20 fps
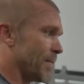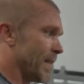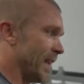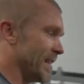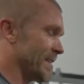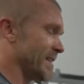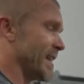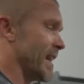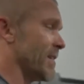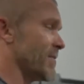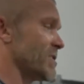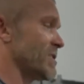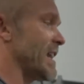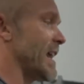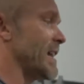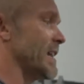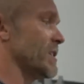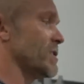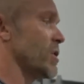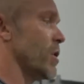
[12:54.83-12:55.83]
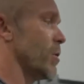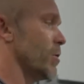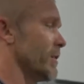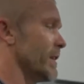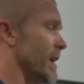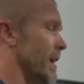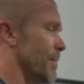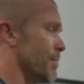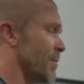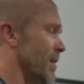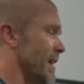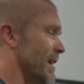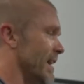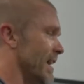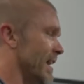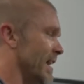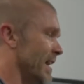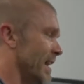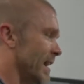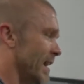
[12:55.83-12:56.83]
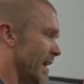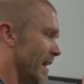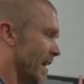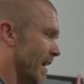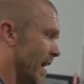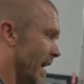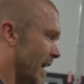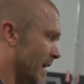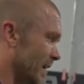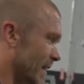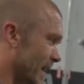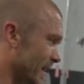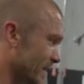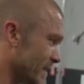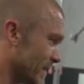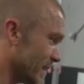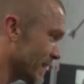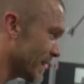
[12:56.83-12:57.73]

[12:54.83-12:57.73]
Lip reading: instead of standing totally upright, I like to